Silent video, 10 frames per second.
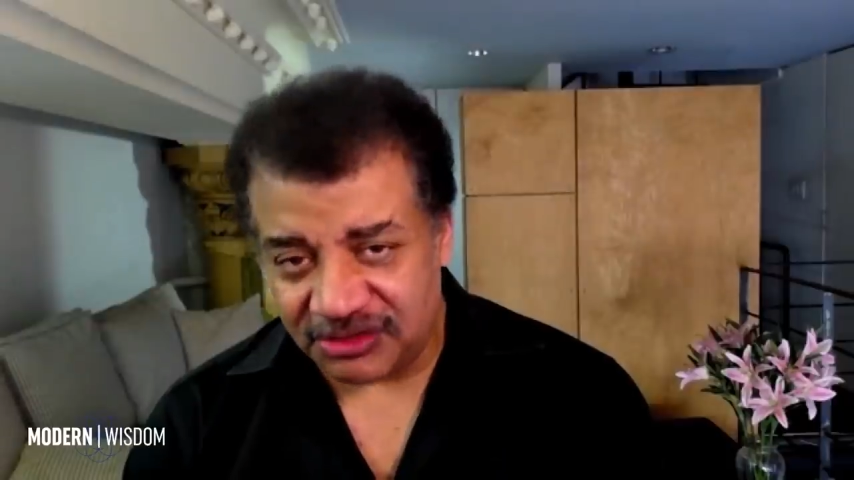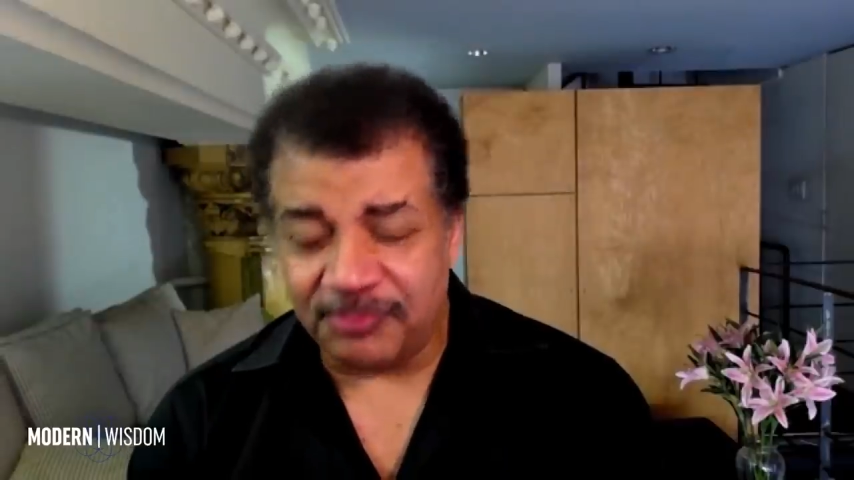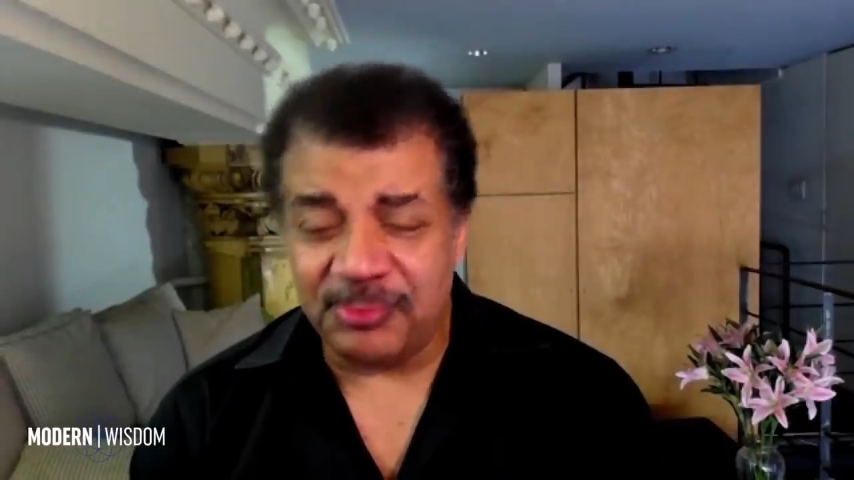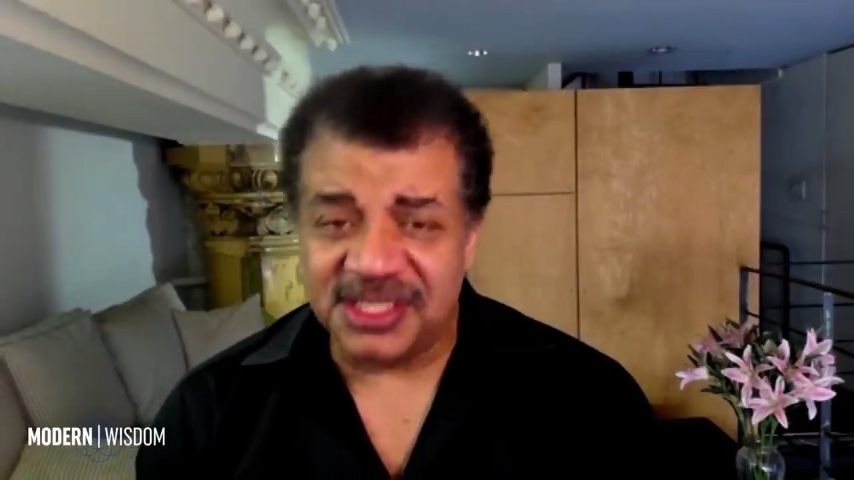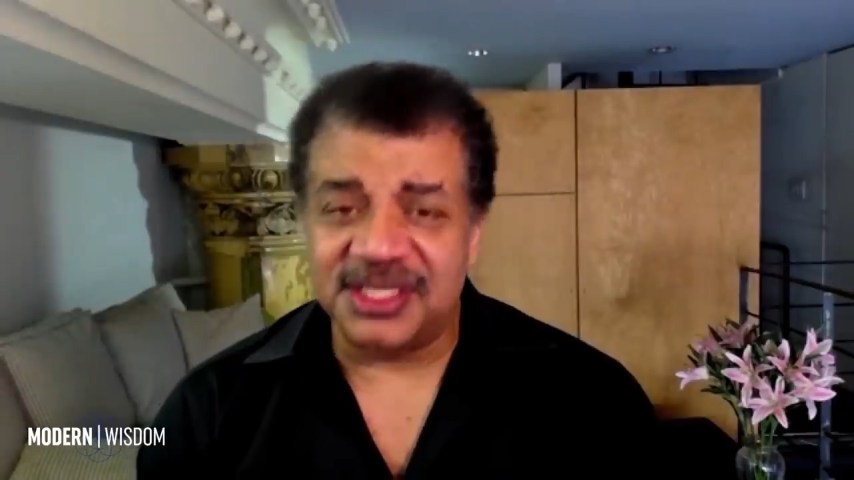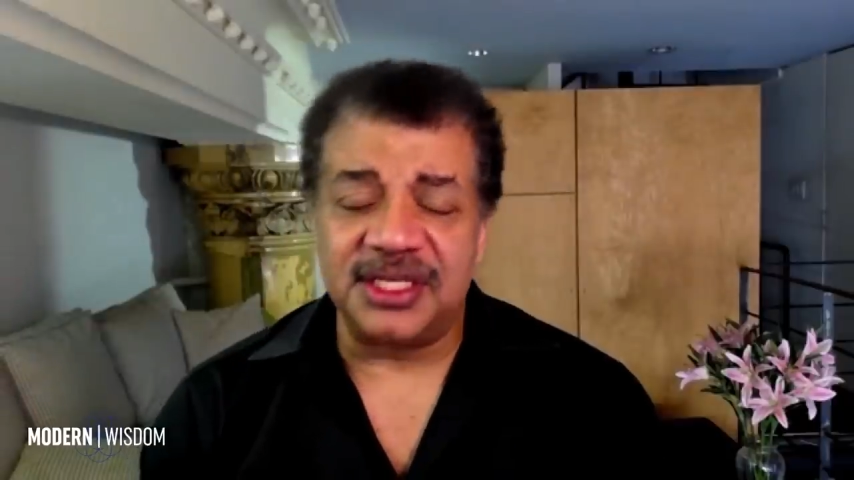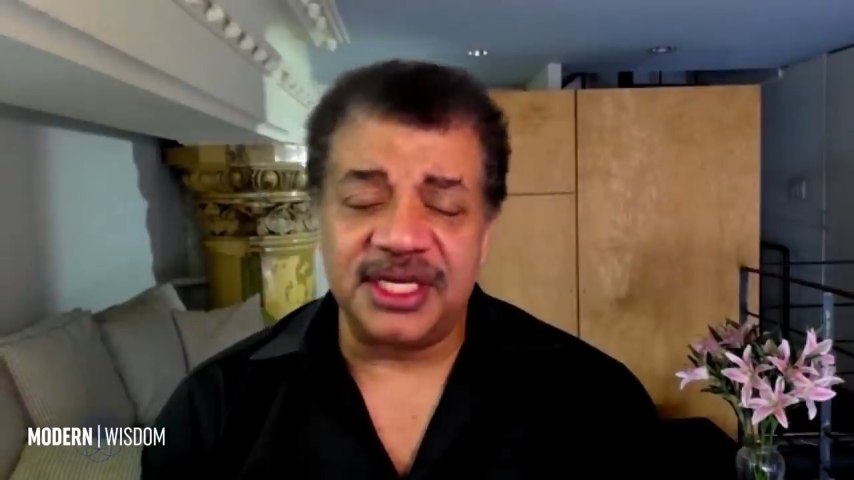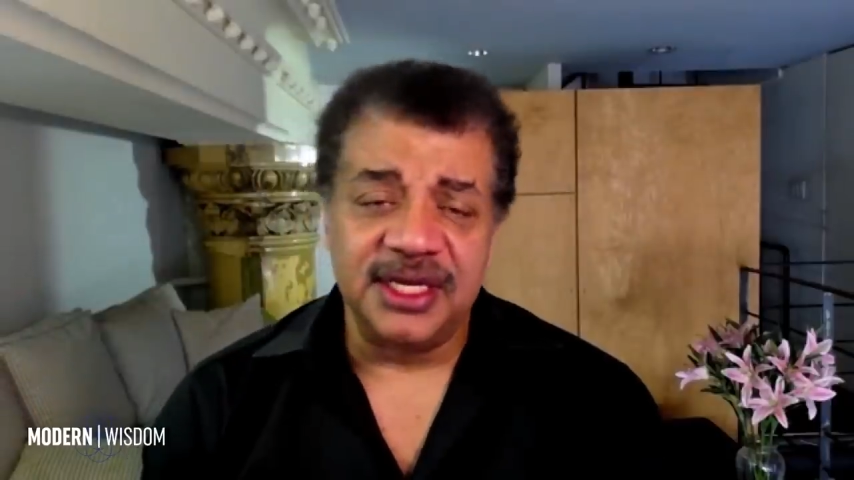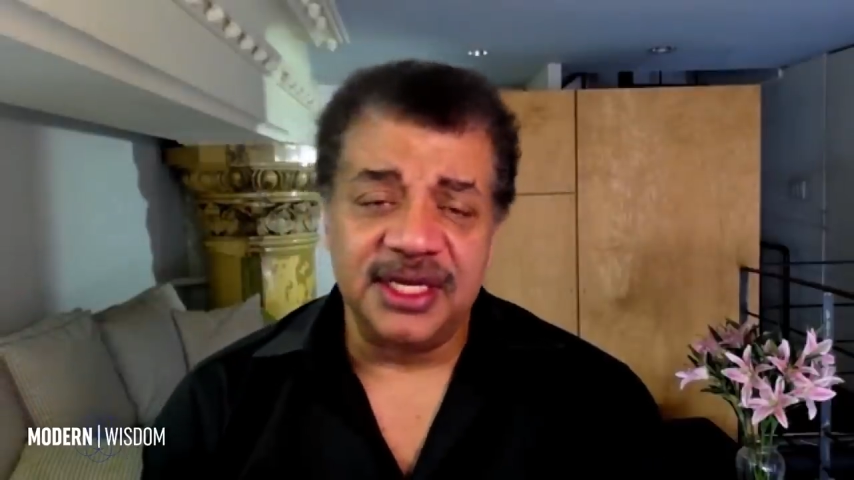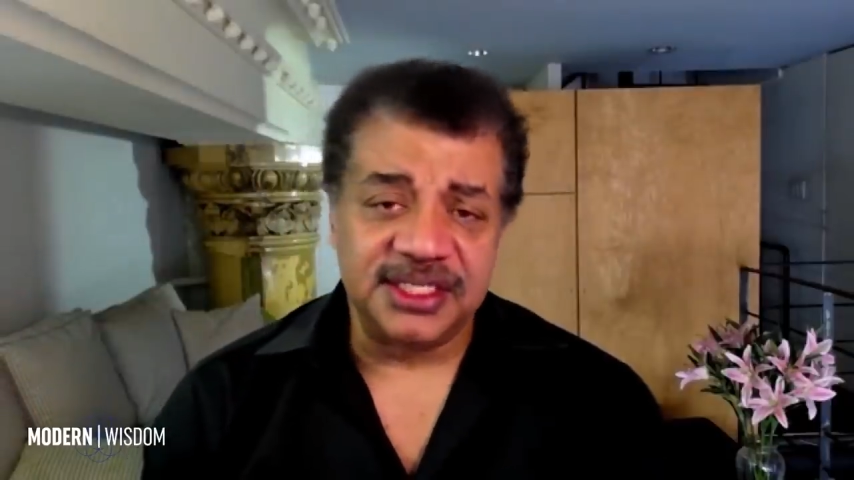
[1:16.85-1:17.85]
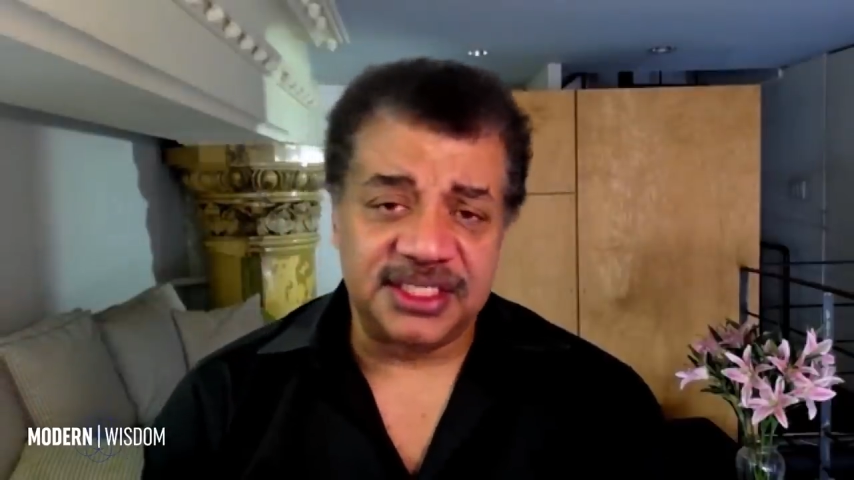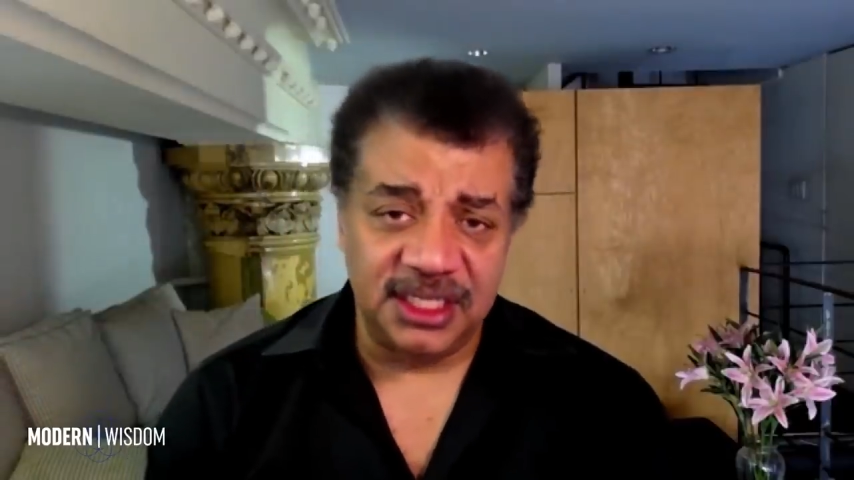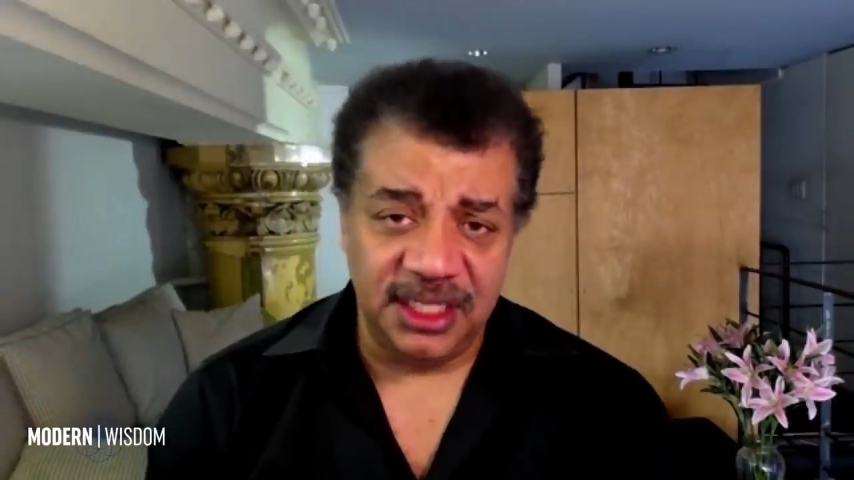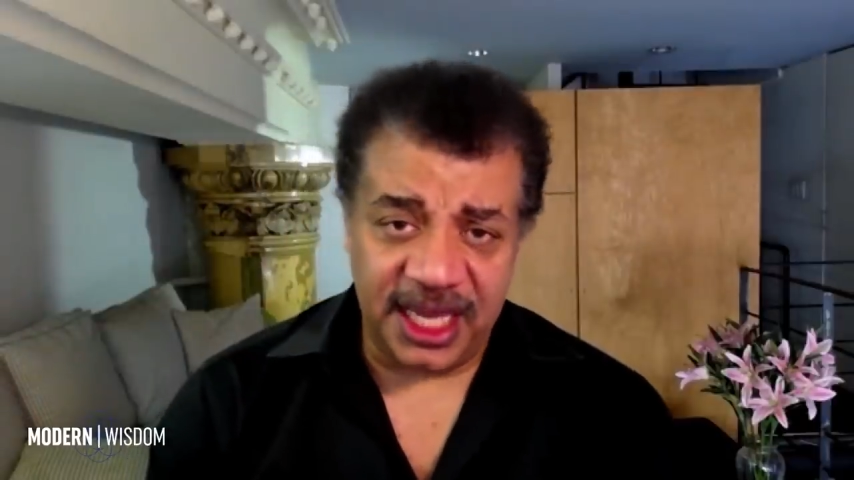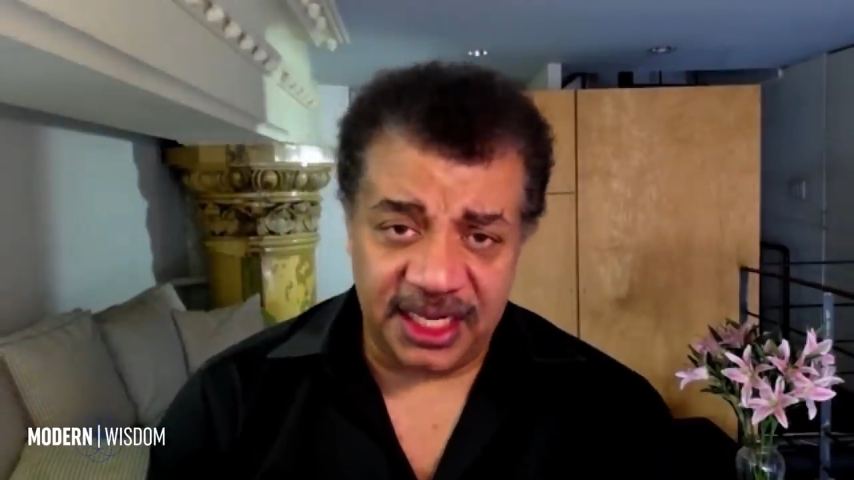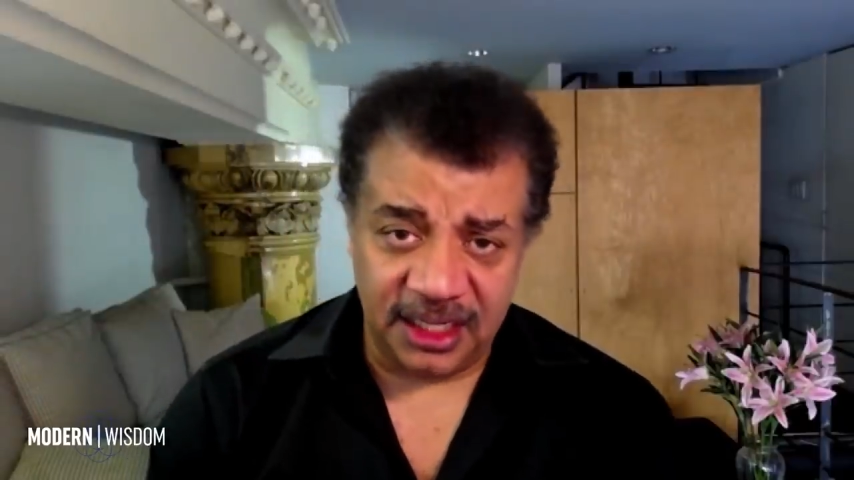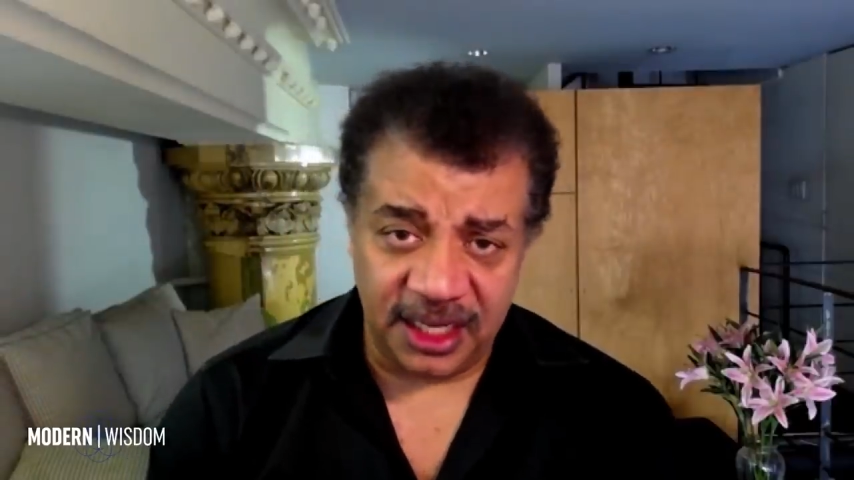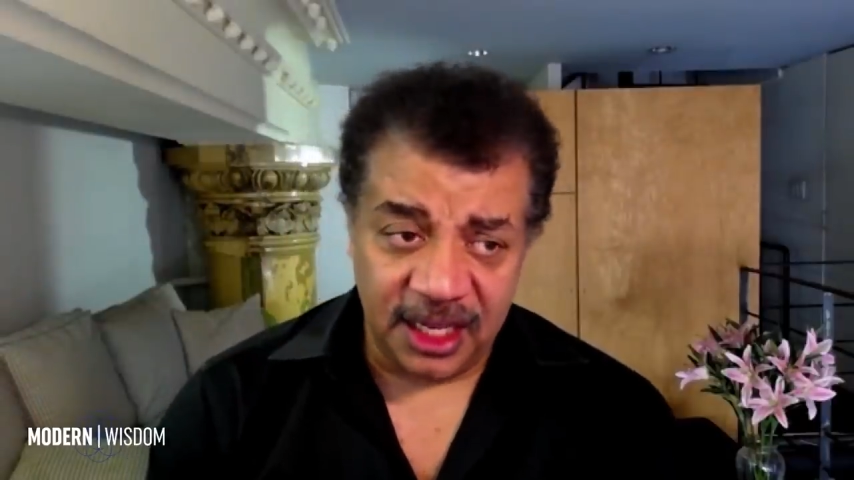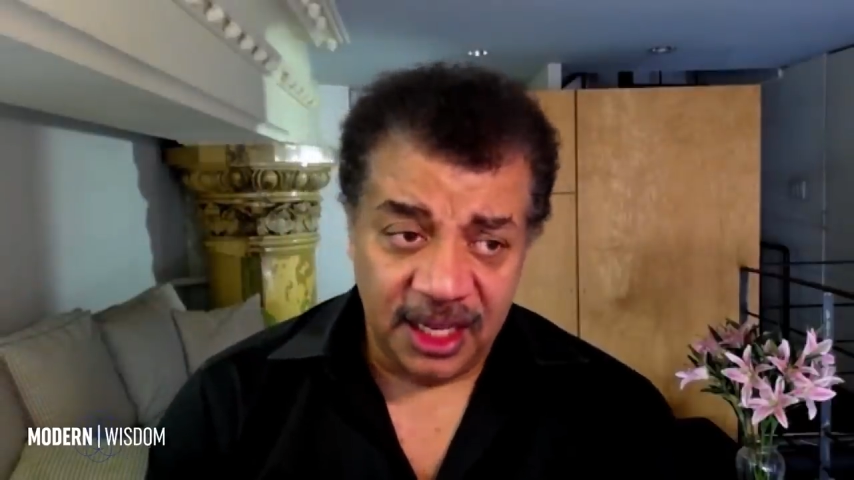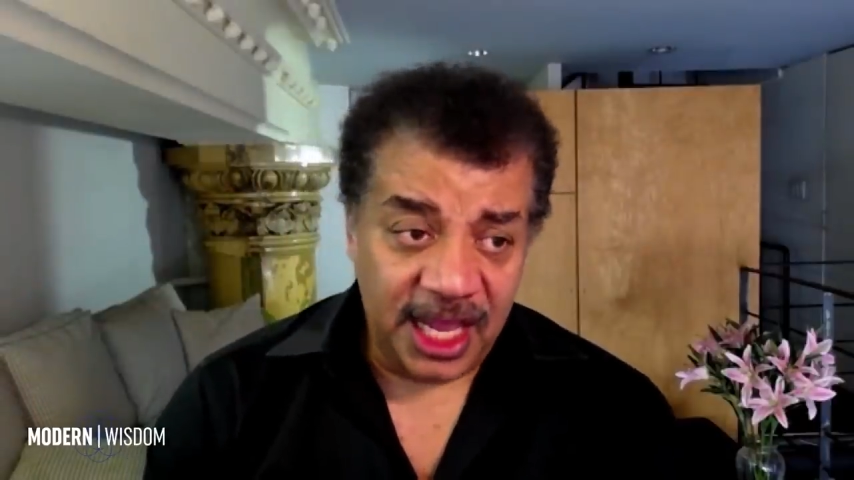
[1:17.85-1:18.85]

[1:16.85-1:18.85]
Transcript: basically single-handedly.